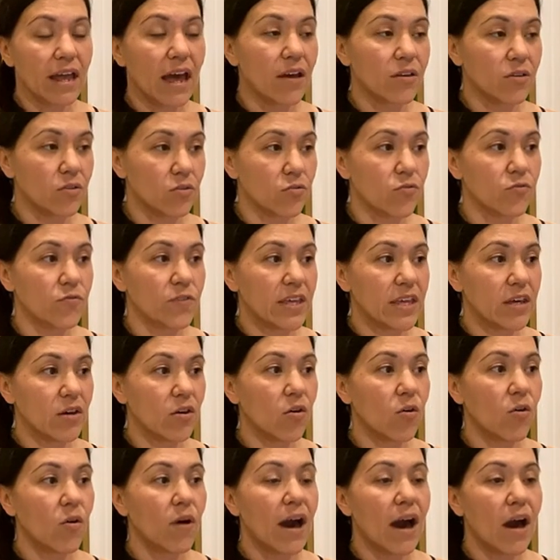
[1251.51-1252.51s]
how you
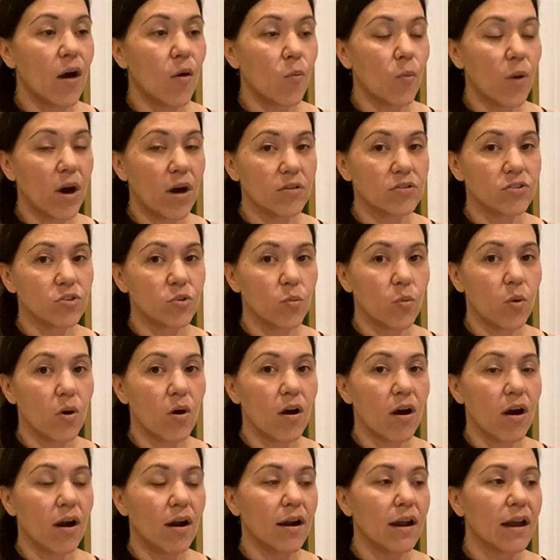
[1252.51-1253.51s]
feel, how well you
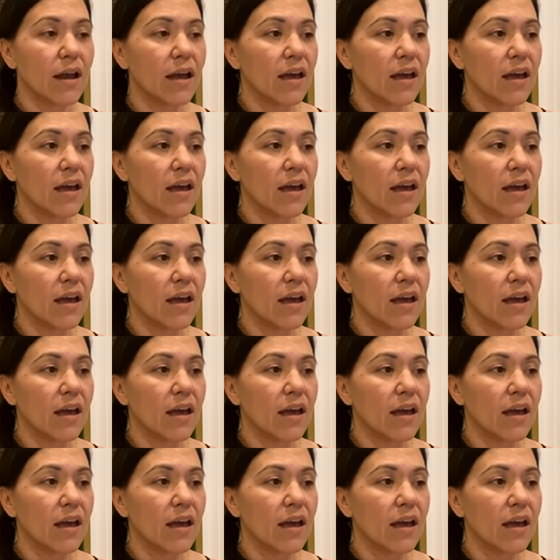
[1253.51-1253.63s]
are.